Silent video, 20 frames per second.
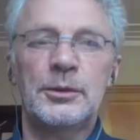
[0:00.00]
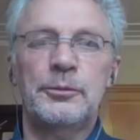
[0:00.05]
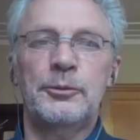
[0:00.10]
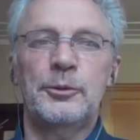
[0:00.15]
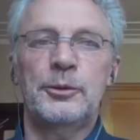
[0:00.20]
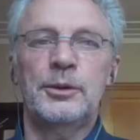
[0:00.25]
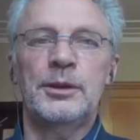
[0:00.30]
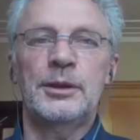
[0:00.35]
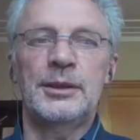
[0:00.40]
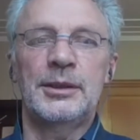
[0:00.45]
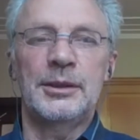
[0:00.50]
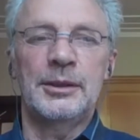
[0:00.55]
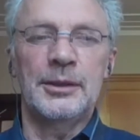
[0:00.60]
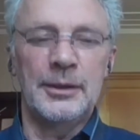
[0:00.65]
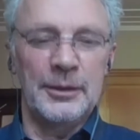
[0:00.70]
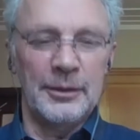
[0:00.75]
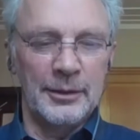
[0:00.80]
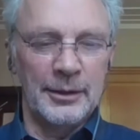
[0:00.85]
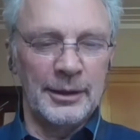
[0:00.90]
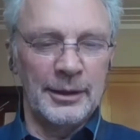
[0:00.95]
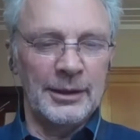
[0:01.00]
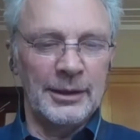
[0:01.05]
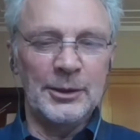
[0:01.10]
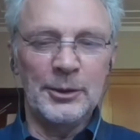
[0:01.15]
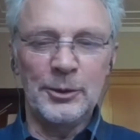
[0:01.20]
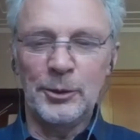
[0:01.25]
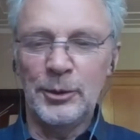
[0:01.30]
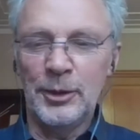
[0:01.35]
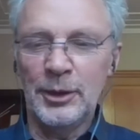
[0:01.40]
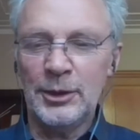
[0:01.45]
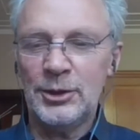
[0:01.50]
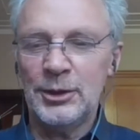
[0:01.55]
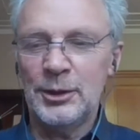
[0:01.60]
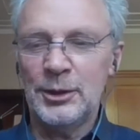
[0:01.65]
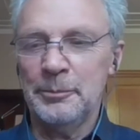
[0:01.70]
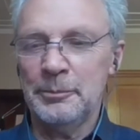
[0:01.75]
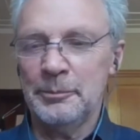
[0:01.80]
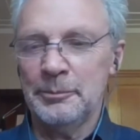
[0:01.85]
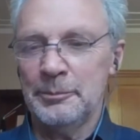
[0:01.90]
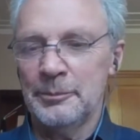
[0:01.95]
for this nice
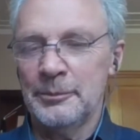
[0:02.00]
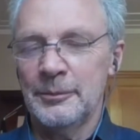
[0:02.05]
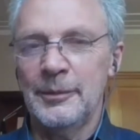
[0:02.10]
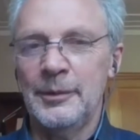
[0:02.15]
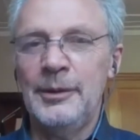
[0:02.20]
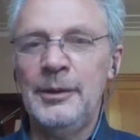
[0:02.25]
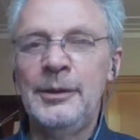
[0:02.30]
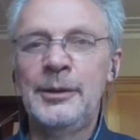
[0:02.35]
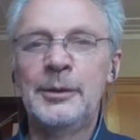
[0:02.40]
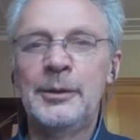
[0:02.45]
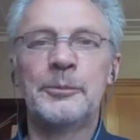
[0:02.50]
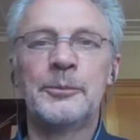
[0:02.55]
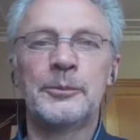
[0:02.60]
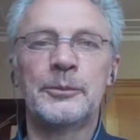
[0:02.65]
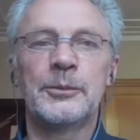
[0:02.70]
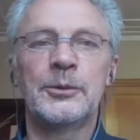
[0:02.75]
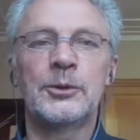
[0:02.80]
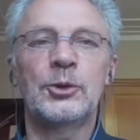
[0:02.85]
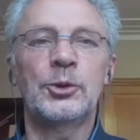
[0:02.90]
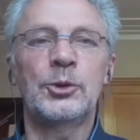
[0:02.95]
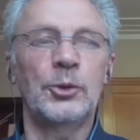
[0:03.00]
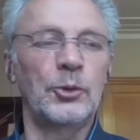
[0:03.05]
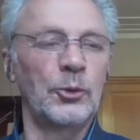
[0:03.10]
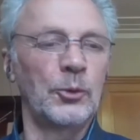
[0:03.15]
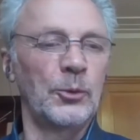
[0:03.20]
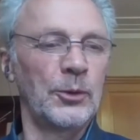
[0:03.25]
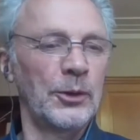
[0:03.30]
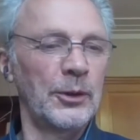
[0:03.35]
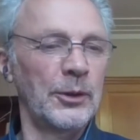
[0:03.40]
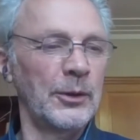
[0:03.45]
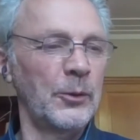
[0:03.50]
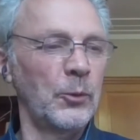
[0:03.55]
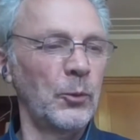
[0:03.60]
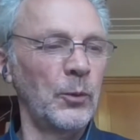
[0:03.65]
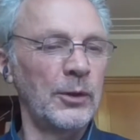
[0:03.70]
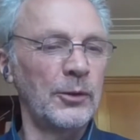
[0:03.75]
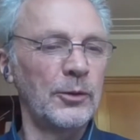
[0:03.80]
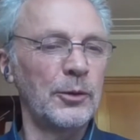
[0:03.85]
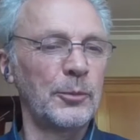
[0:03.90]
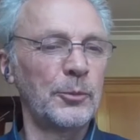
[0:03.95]
introduction. So,
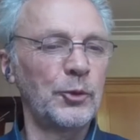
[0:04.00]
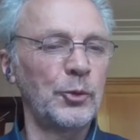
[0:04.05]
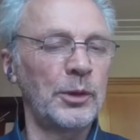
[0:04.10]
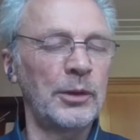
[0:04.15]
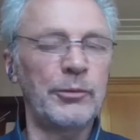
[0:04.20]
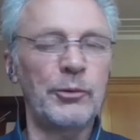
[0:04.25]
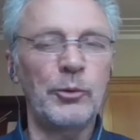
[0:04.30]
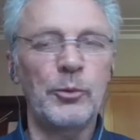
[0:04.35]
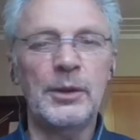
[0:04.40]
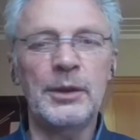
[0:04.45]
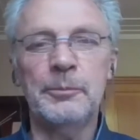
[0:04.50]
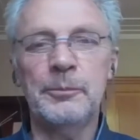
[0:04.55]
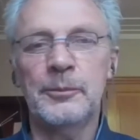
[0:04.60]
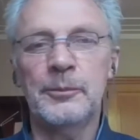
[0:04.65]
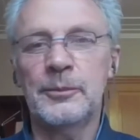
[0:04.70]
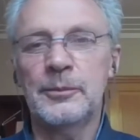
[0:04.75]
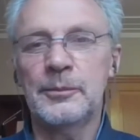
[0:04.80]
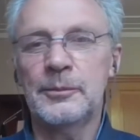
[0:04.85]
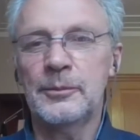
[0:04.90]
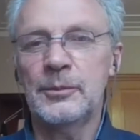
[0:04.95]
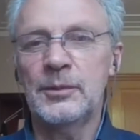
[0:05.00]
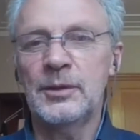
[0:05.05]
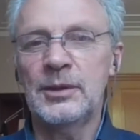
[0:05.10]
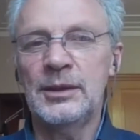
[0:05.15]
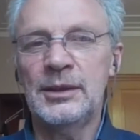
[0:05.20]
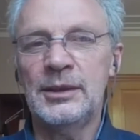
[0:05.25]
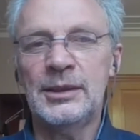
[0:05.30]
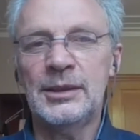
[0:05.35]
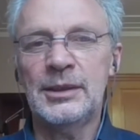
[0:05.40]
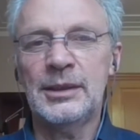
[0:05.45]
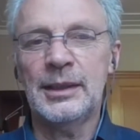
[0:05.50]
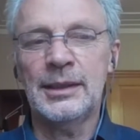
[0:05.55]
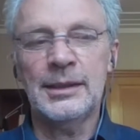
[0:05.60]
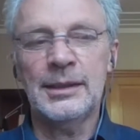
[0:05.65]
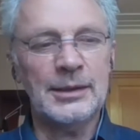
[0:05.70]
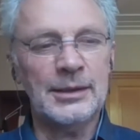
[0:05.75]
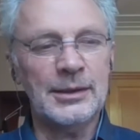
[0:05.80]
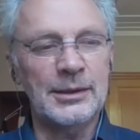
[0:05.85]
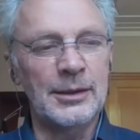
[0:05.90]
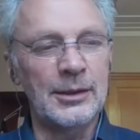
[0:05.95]
welcome to everyone. This is,
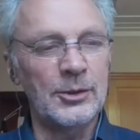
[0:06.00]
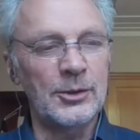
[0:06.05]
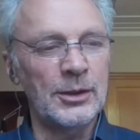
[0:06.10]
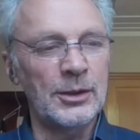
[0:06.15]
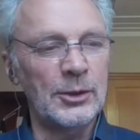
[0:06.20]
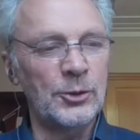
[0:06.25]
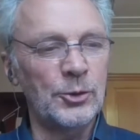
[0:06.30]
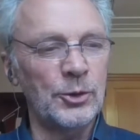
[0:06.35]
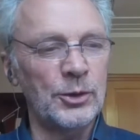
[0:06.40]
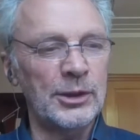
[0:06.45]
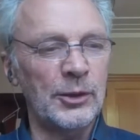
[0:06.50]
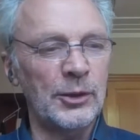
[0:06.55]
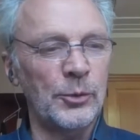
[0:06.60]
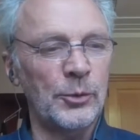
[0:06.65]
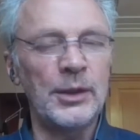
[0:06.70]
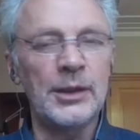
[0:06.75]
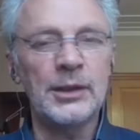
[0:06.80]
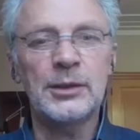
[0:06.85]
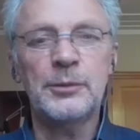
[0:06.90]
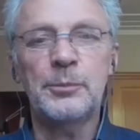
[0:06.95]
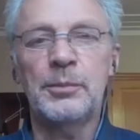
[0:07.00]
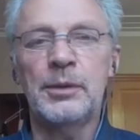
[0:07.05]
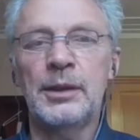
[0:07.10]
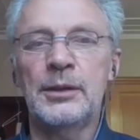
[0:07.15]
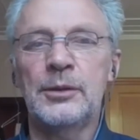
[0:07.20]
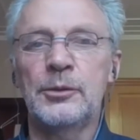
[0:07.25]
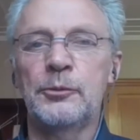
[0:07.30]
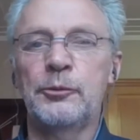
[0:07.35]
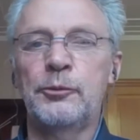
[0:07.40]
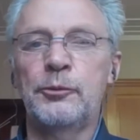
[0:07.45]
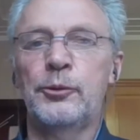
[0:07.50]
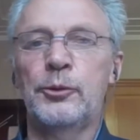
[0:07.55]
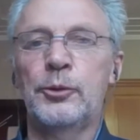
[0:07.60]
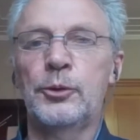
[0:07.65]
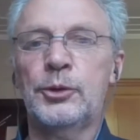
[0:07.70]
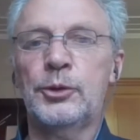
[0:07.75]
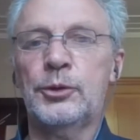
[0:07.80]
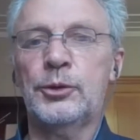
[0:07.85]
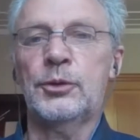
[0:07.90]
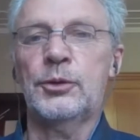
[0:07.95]
as Nikos and Georgia already explained, the
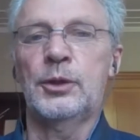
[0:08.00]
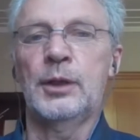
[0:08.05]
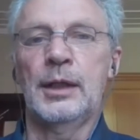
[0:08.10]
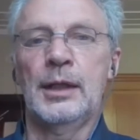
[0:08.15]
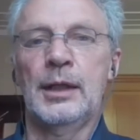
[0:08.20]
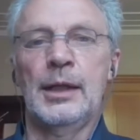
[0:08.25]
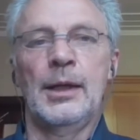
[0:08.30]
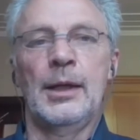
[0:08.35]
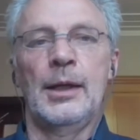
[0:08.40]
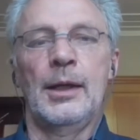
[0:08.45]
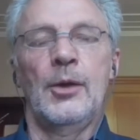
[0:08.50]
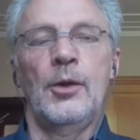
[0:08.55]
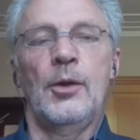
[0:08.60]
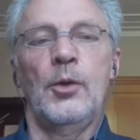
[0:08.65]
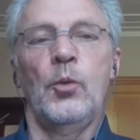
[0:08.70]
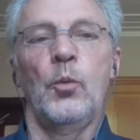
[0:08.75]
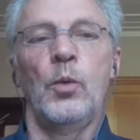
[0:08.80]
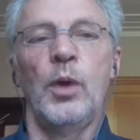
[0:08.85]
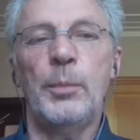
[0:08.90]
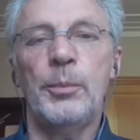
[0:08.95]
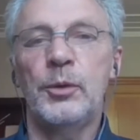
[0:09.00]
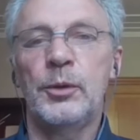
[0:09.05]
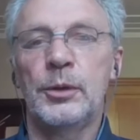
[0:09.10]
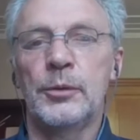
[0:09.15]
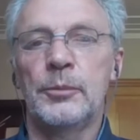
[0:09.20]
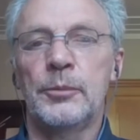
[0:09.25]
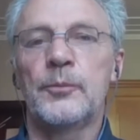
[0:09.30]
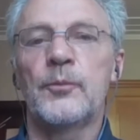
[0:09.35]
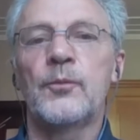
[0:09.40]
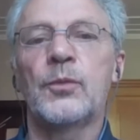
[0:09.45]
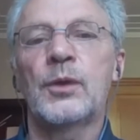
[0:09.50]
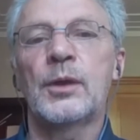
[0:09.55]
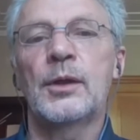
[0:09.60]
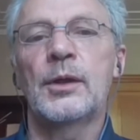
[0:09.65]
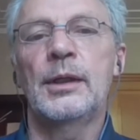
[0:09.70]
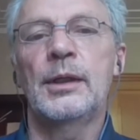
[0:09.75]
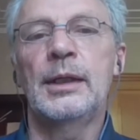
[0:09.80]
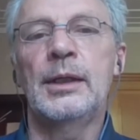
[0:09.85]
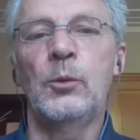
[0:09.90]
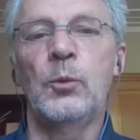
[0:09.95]
first webinar
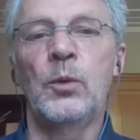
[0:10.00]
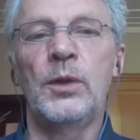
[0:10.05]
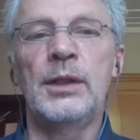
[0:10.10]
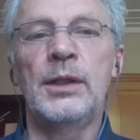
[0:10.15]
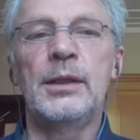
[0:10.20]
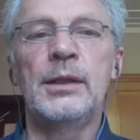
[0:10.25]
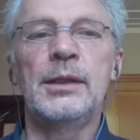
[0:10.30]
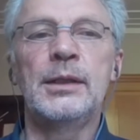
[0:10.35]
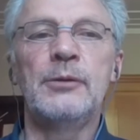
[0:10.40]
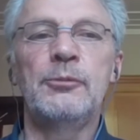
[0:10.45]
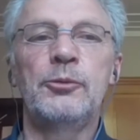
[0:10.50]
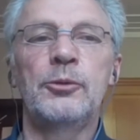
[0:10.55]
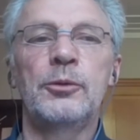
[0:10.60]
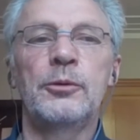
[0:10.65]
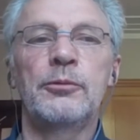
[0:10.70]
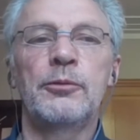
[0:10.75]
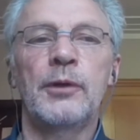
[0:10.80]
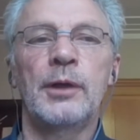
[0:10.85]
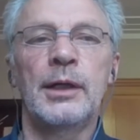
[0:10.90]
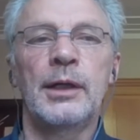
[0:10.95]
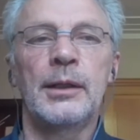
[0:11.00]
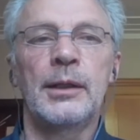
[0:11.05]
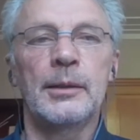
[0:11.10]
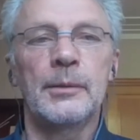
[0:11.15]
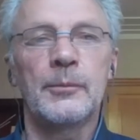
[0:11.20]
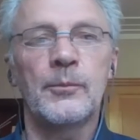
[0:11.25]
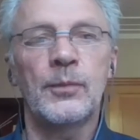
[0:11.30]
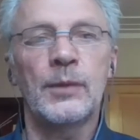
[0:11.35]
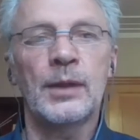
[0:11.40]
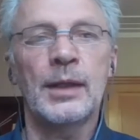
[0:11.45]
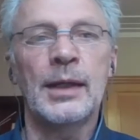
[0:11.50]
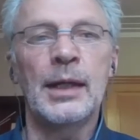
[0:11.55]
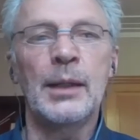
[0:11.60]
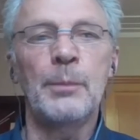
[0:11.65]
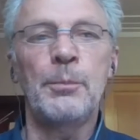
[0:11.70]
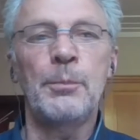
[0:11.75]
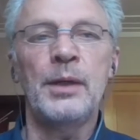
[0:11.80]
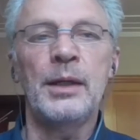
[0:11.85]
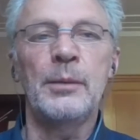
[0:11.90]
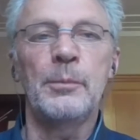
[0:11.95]
within the Fruit Fly
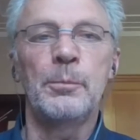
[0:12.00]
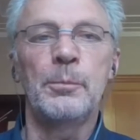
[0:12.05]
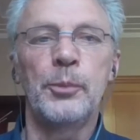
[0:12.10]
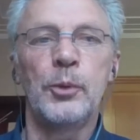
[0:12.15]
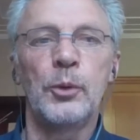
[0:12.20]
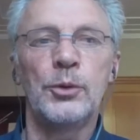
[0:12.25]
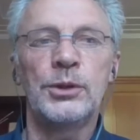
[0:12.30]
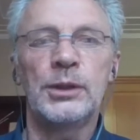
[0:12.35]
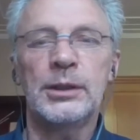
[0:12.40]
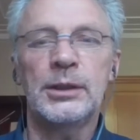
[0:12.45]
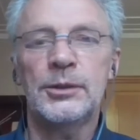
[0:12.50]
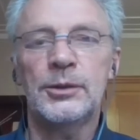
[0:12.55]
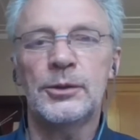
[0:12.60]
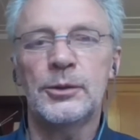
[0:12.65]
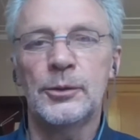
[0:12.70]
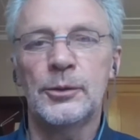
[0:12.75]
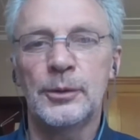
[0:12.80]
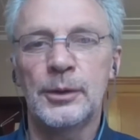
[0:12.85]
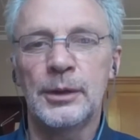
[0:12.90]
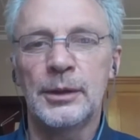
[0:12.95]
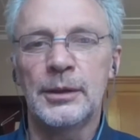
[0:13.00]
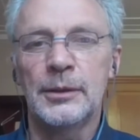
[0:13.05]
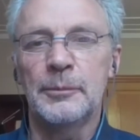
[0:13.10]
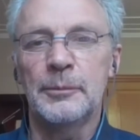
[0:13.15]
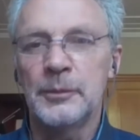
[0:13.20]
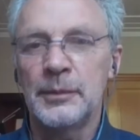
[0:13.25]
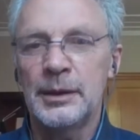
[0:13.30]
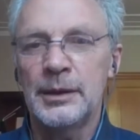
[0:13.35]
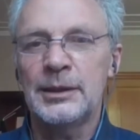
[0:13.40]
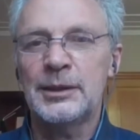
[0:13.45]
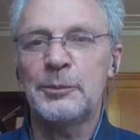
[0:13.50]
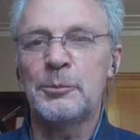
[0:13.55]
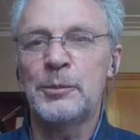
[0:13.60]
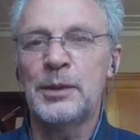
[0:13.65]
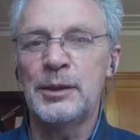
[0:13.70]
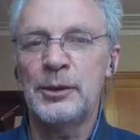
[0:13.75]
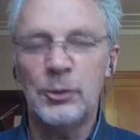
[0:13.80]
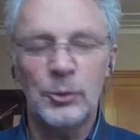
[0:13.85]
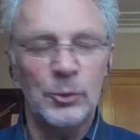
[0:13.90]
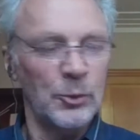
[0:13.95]
IPM project. So, it's
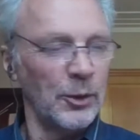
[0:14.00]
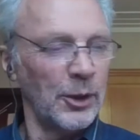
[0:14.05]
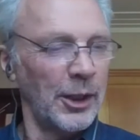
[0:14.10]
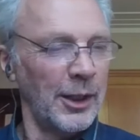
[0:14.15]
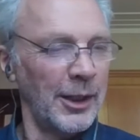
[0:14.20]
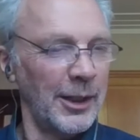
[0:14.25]
me to